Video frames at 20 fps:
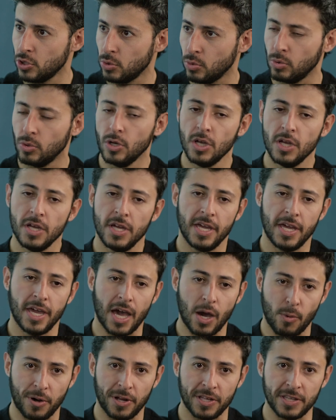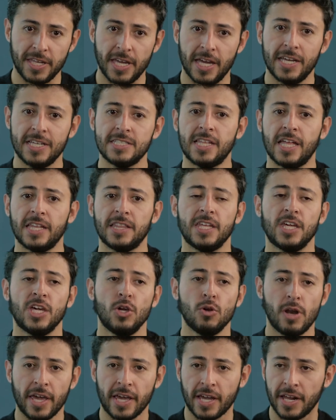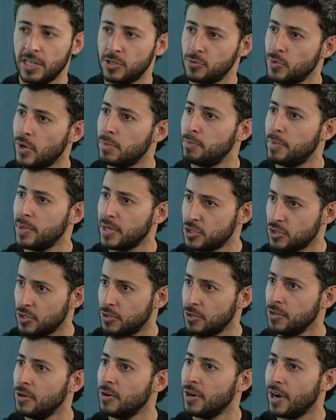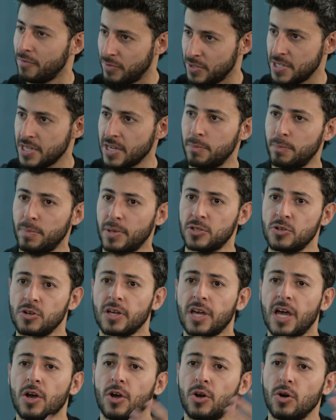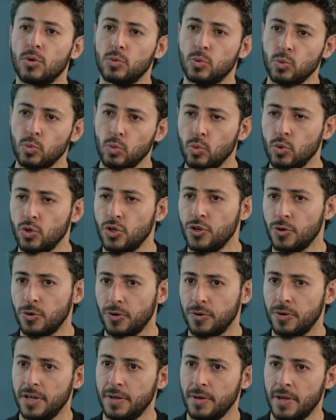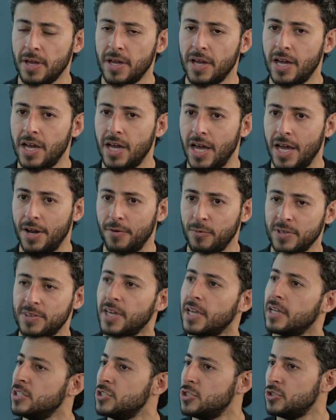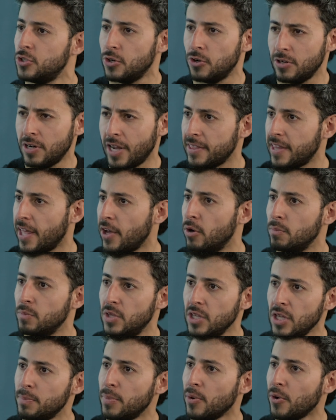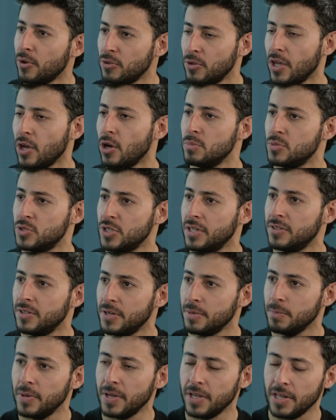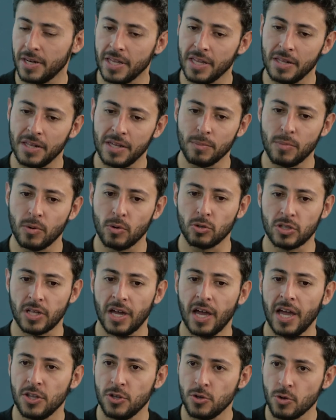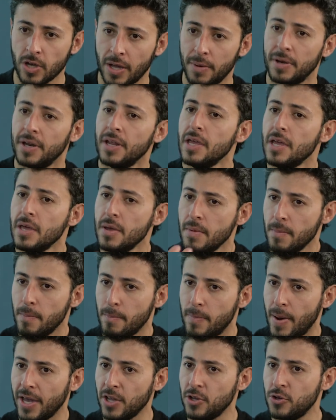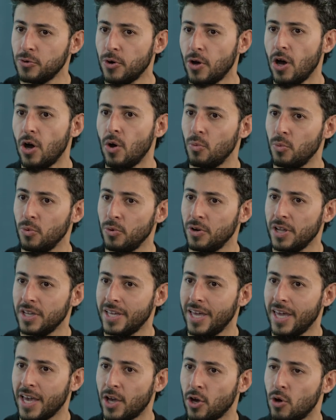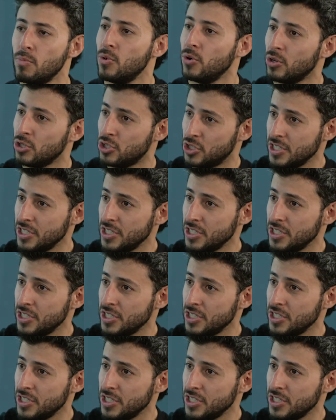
So our idea is that you, like a natural person or a physical person, can go to your uh, retail store like the Home Depot or the Home Center in, in, in Bogota and you can buy your own Ecomuro uh,